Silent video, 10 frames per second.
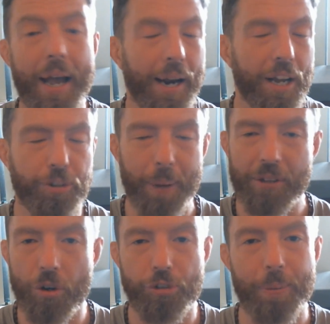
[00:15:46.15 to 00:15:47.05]
and I
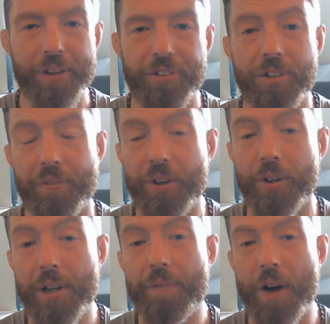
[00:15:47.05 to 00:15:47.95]
expect those spaces to
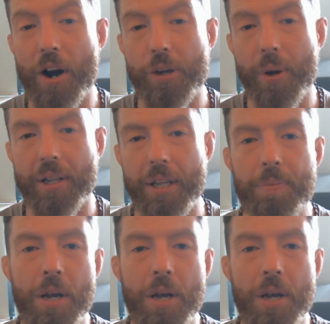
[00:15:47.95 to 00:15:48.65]
fill very quickly.